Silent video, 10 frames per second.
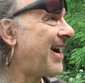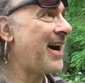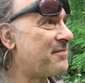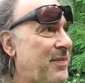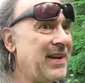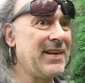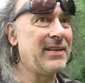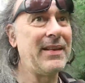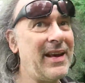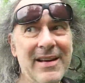I have been
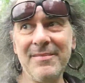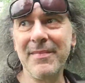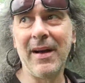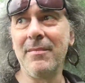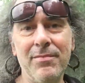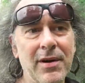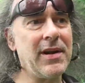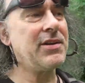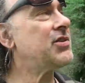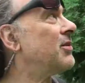in there, I'm
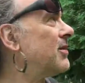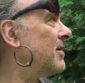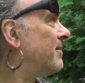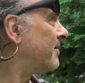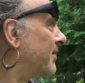pretty sure,